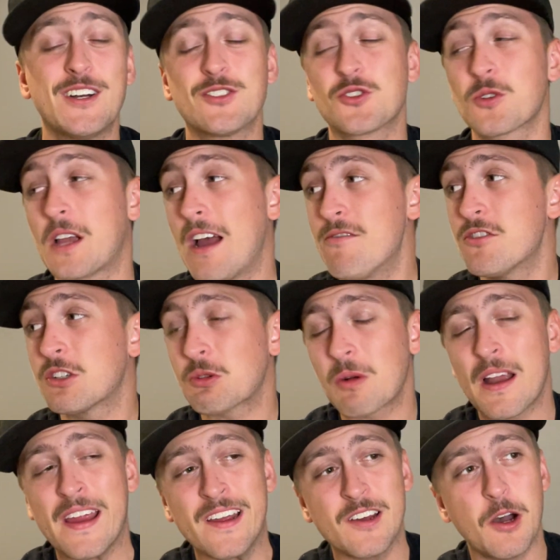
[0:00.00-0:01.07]
So, Kevin
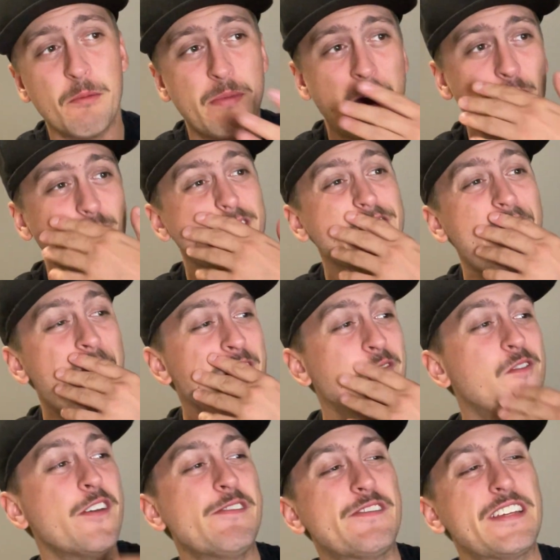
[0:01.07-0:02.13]
Durant, about 10
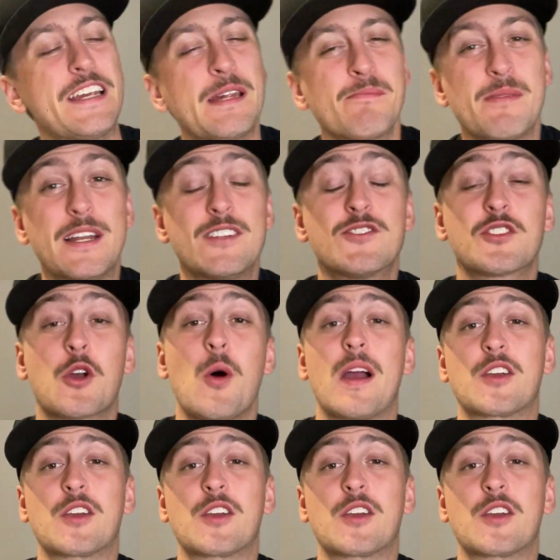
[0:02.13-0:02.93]
15 minutes ago,